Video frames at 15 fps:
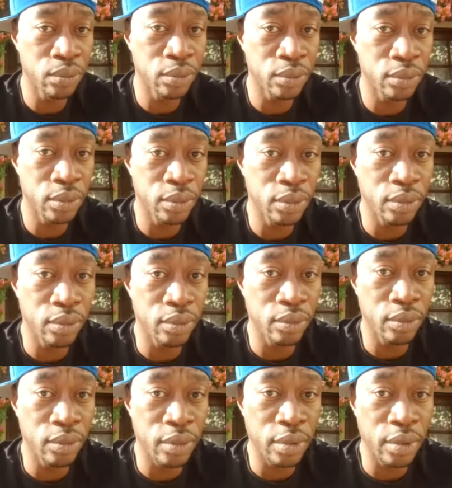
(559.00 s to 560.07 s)

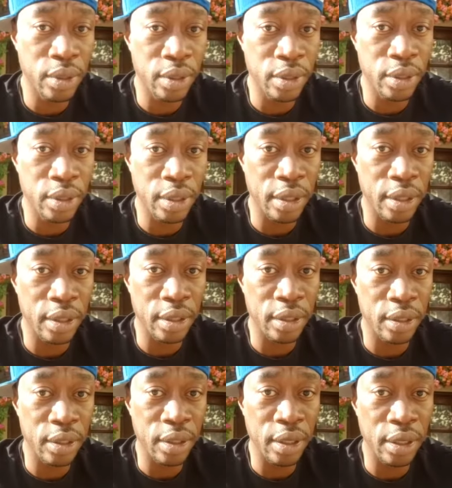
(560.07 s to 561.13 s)
Nobody speaks.